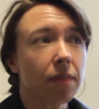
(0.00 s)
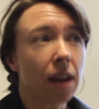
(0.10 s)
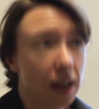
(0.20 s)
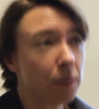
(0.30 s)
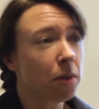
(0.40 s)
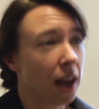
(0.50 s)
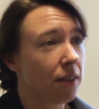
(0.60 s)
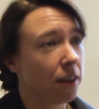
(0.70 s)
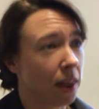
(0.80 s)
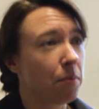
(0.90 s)
And then we
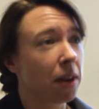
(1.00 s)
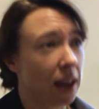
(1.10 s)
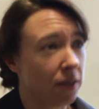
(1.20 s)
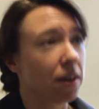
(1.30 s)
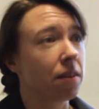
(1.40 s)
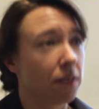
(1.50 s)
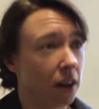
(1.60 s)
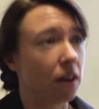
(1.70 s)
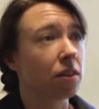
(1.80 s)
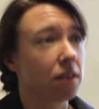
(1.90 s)
get rid of
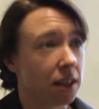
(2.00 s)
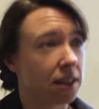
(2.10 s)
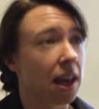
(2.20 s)
a lot of these